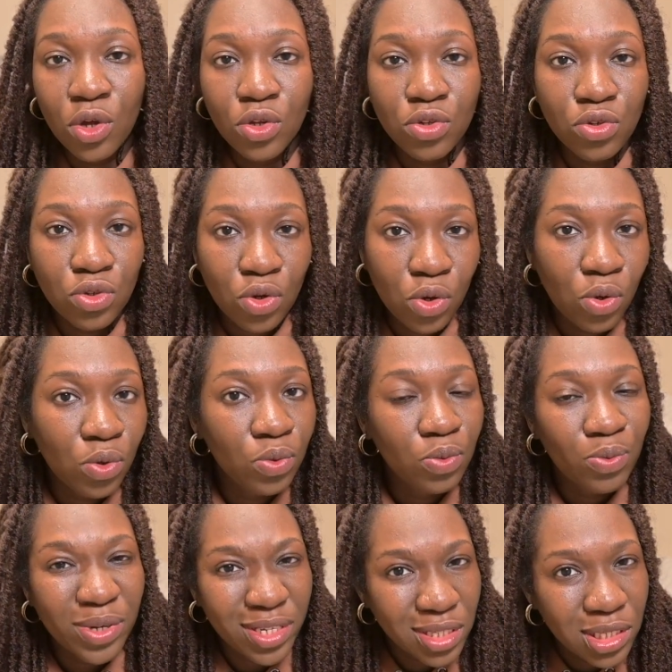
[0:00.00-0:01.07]
so
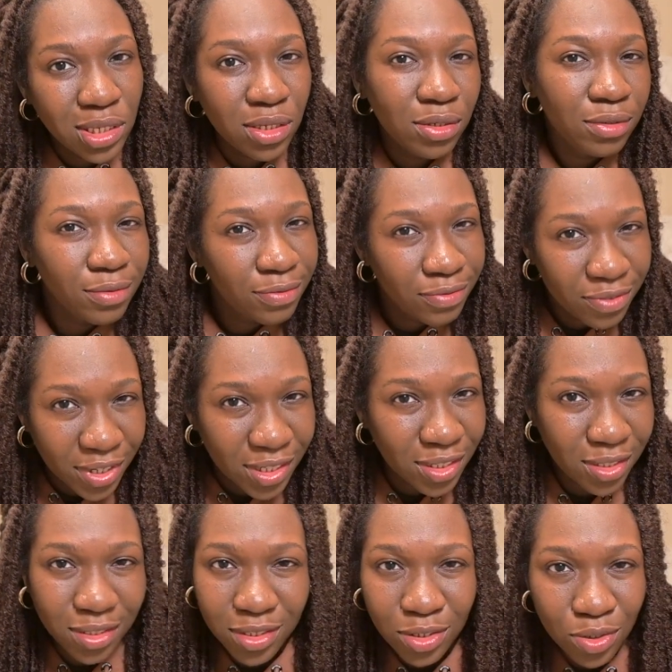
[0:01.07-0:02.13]
we're still fresh
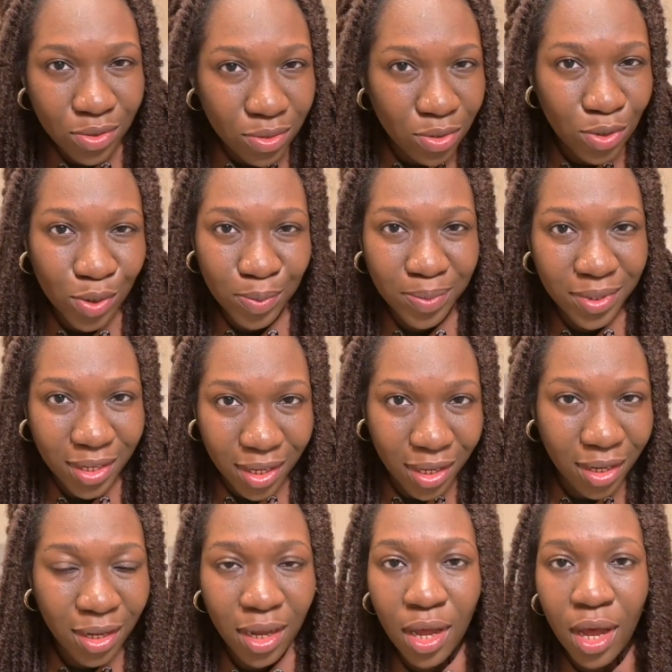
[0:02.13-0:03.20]
in this YouTube thing.